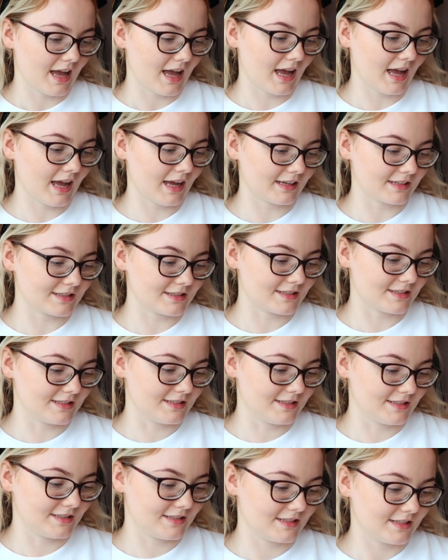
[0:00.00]

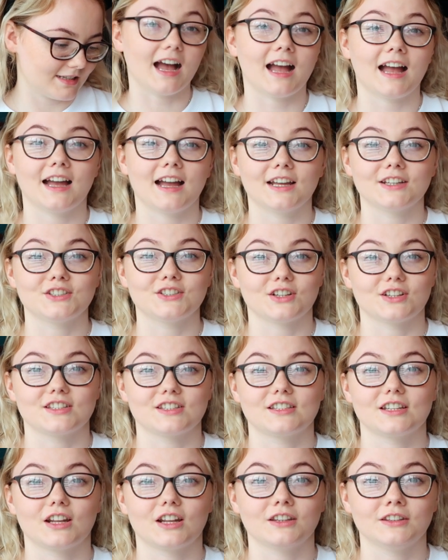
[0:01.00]
and I
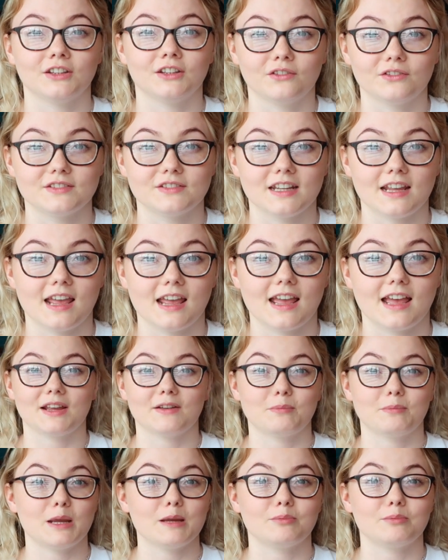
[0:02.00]
just loved it.
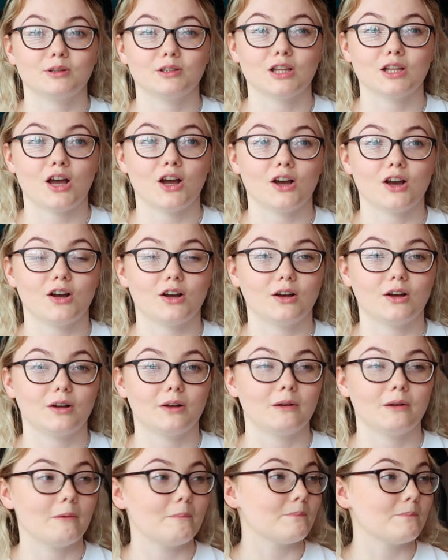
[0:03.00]
If people are
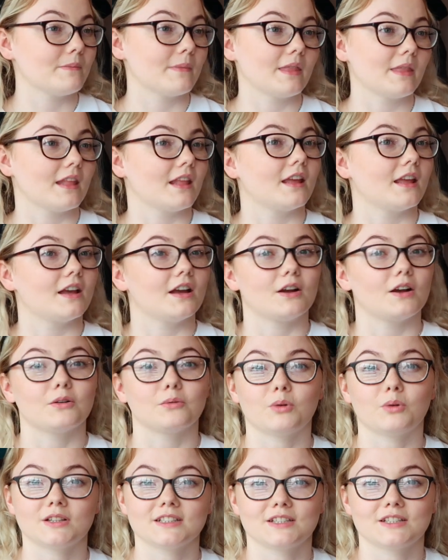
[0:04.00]

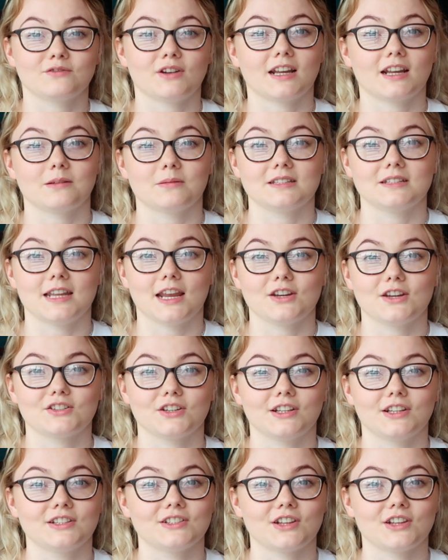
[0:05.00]
wanting
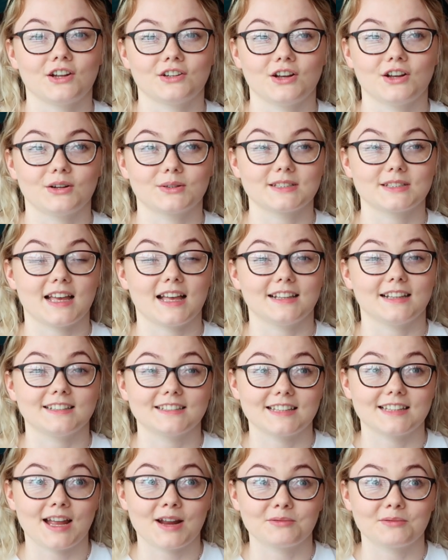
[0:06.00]
recommendations on
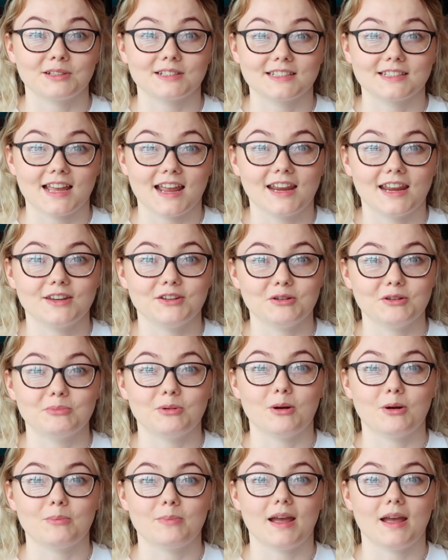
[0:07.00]
hotels, I will say
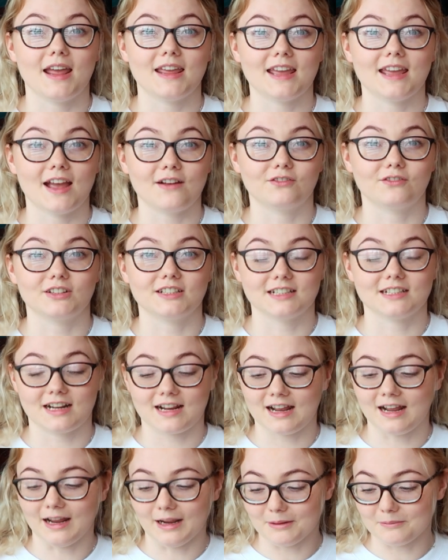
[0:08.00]
Newport Bay every
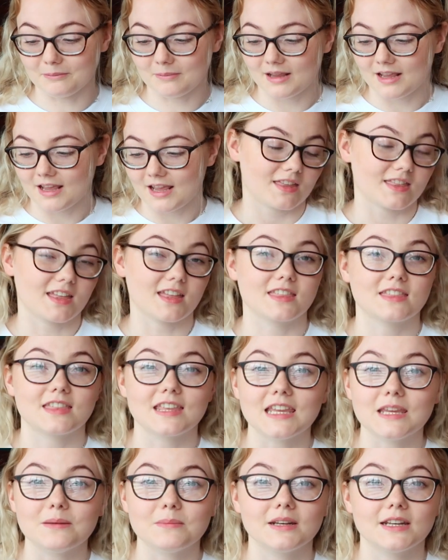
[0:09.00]
time. The
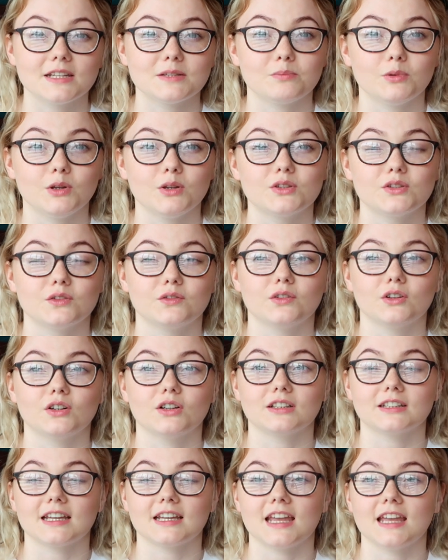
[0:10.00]
theming is
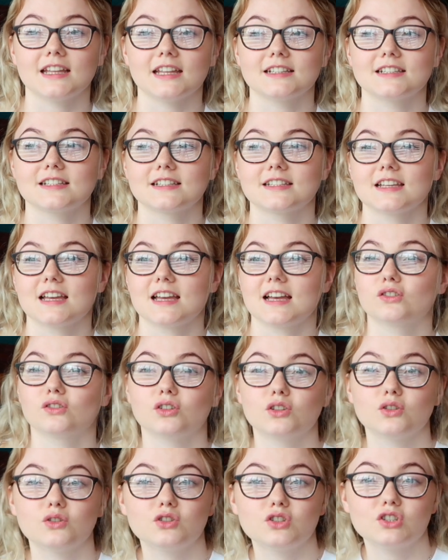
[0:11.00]
beautiful. It's
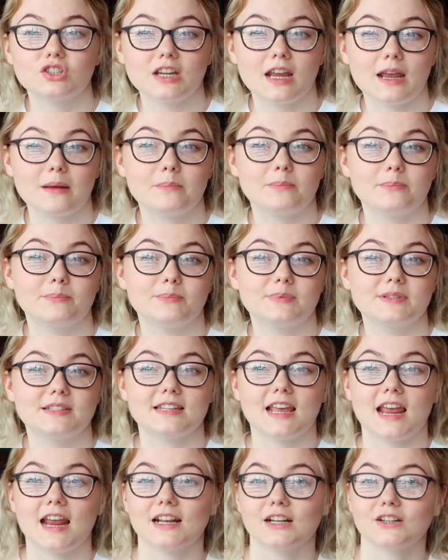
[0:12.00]
cruise ship
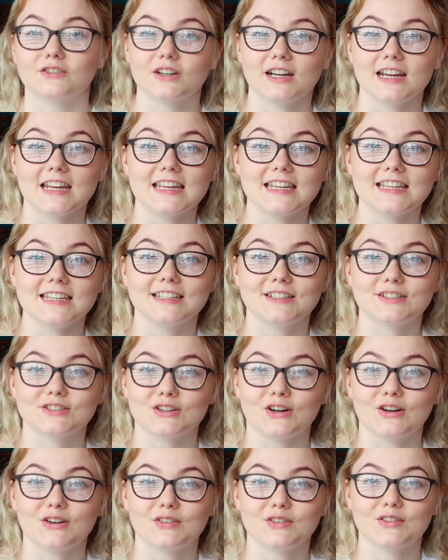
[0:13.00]
sailory
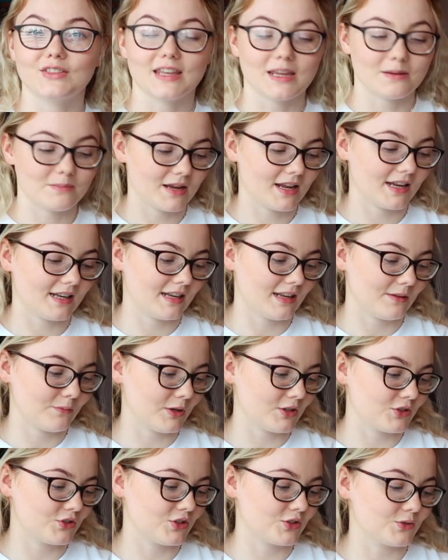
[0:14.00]
sort of theming,
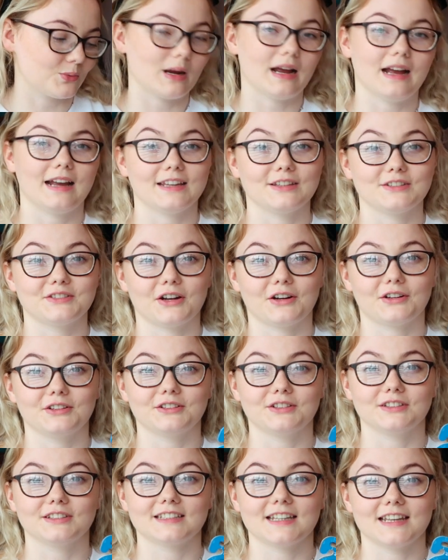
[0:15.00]
which is why
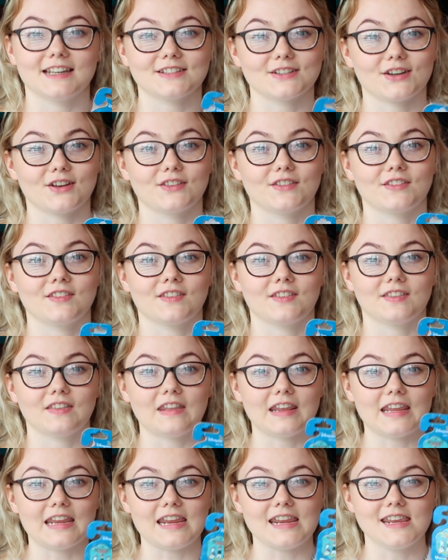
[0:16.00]
Donald is on
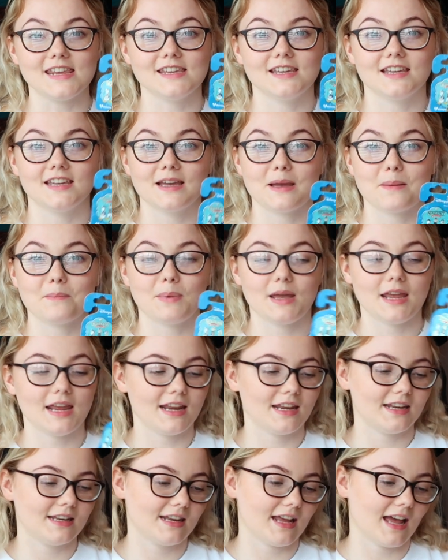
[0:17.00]
the
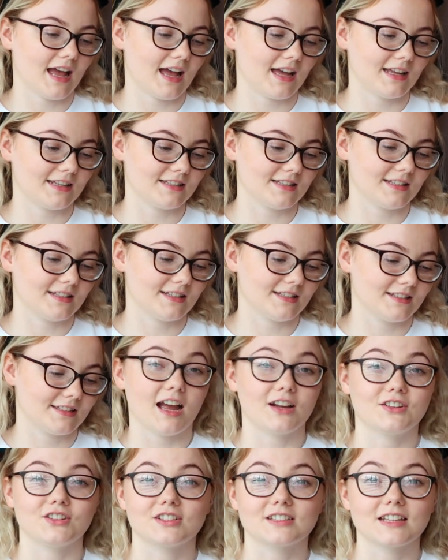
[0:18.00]
pin, and I
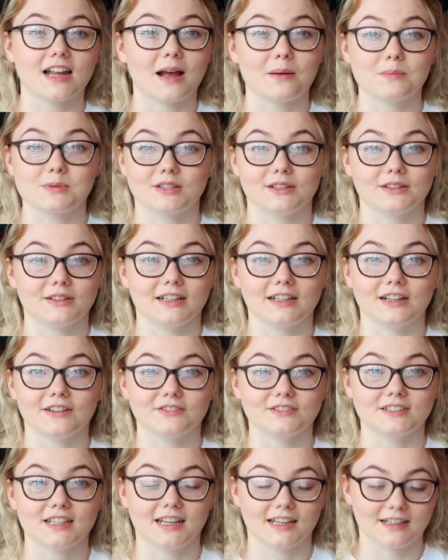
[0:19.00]
just absolutely
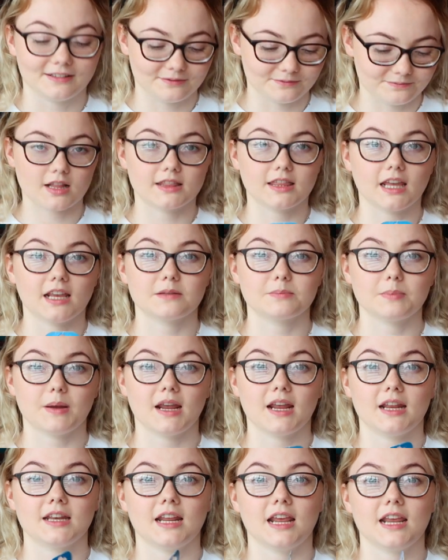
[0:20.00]
loved it. This
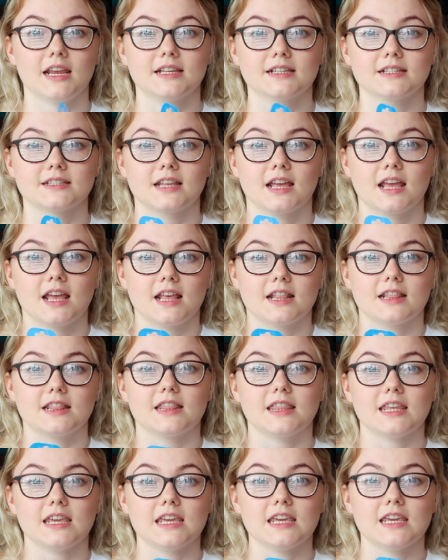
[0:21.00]
pin is
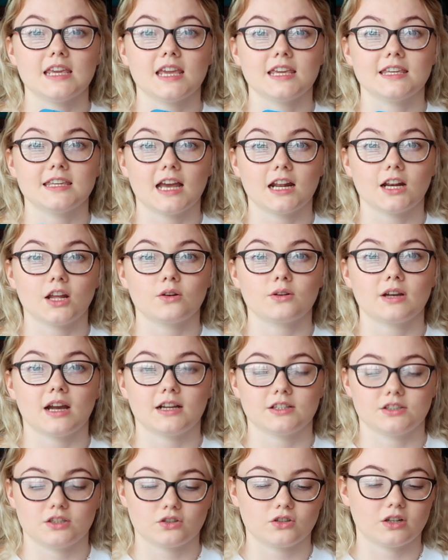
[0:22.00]
the yellow
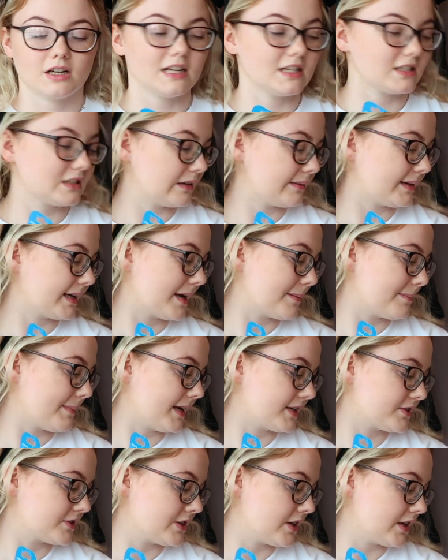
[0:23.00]
category, so I
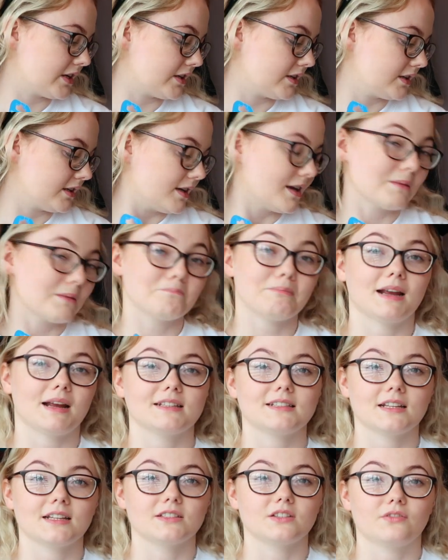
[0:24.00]
imagine my
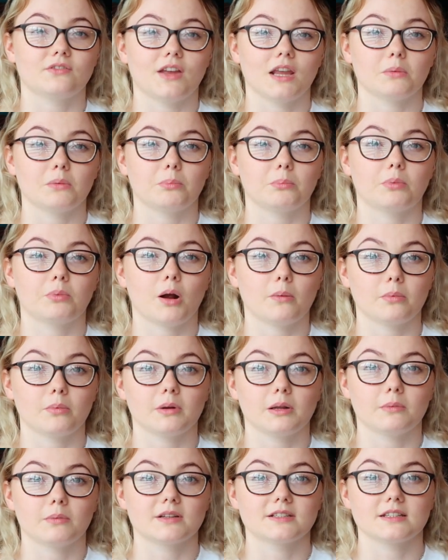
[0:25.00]
Santa Fe
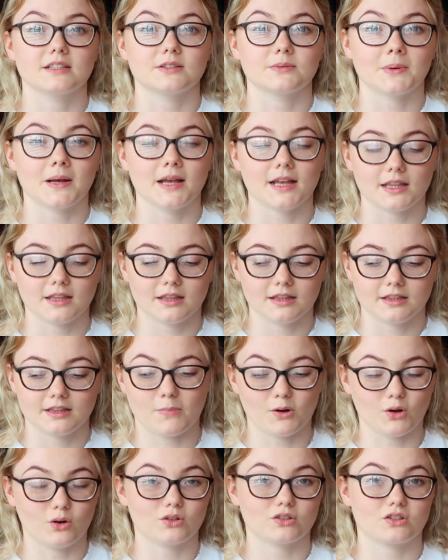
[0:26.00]
probably was as well,
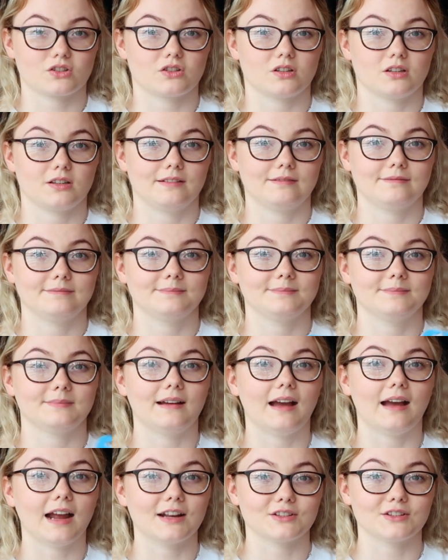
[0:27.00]
but
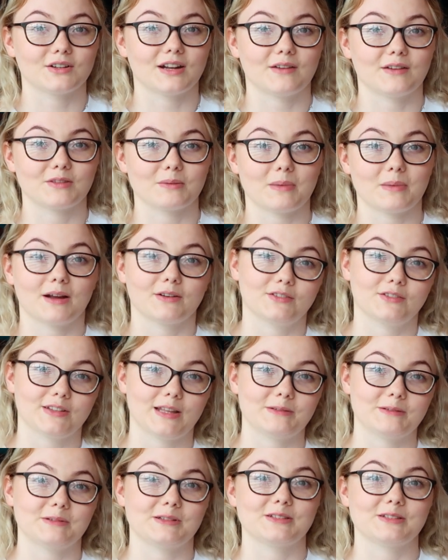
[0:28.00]
I don't have the back for
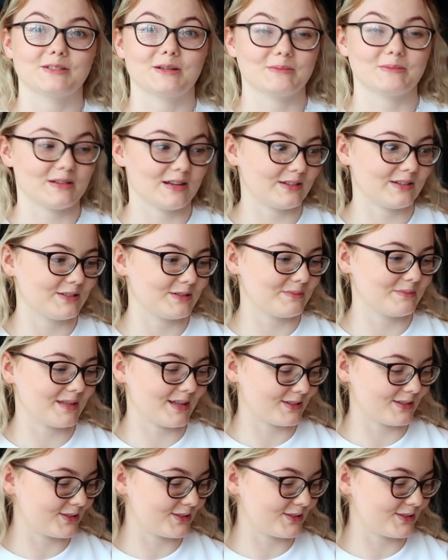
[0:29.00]
that one, so I'm not 100%